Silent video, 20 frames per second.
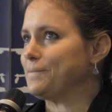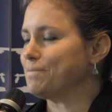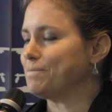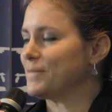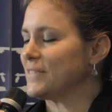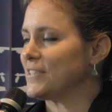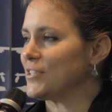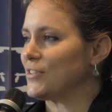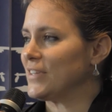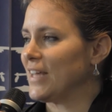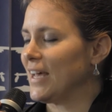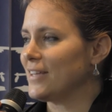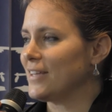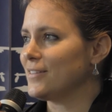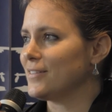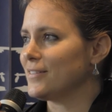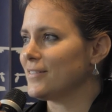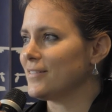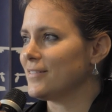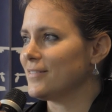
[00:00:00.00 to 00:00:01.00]
So
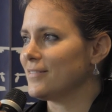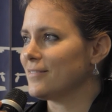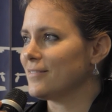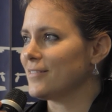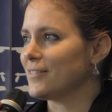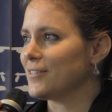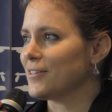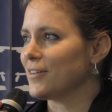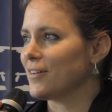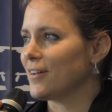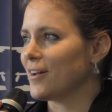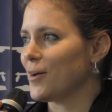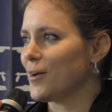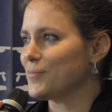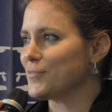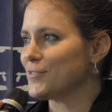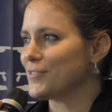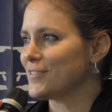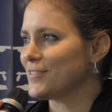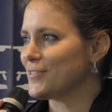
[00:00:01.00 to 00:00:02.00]
that
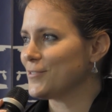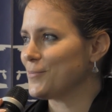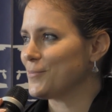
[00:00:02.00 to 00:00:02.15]
comes to